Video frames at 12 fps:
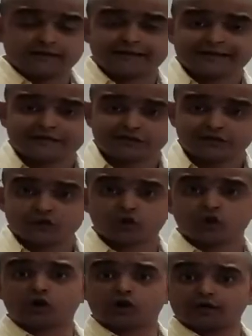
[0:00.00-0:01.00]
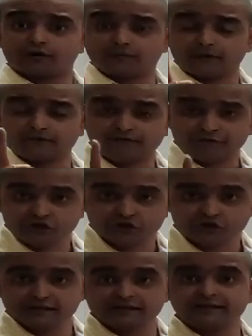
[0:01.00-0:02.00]
tests your
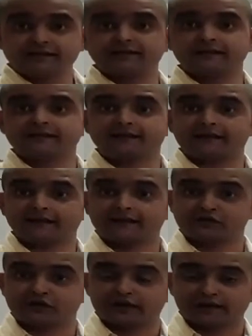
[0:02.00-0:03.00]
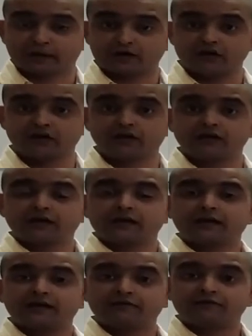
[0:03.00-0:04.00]
proficiency in the English language
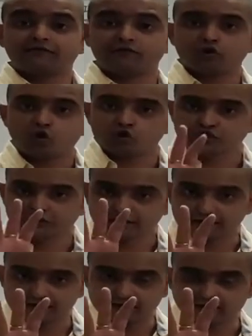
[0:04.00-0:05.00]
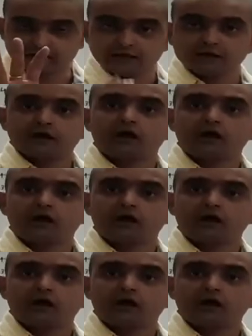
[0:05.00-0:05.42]
in 4 skills,